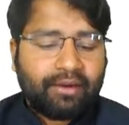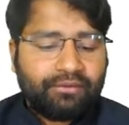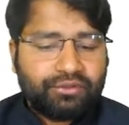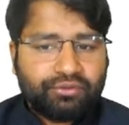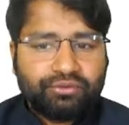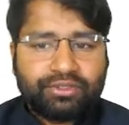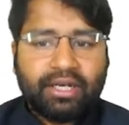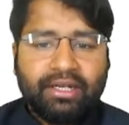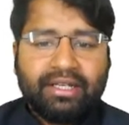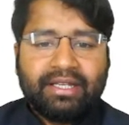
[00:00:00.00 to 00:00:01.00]
choose
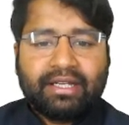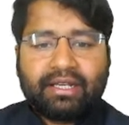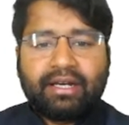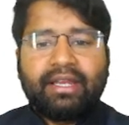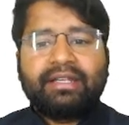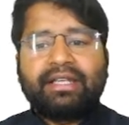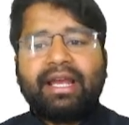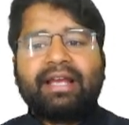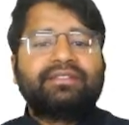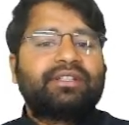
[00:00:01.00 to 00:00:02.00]
the correct
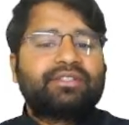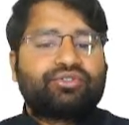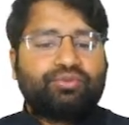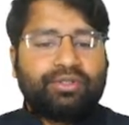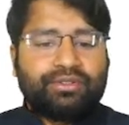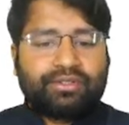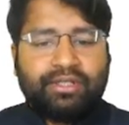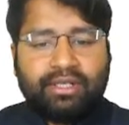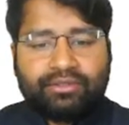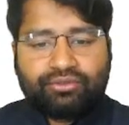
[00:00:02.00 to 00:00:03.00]
answer, students.
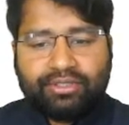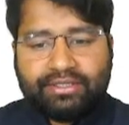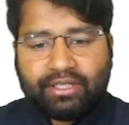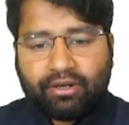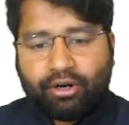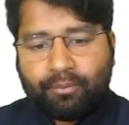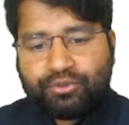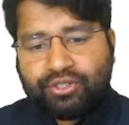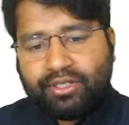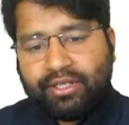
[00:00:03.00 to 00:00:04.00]
So there's an
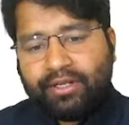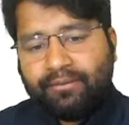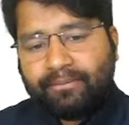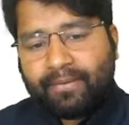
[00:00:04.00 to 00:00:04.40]
option here.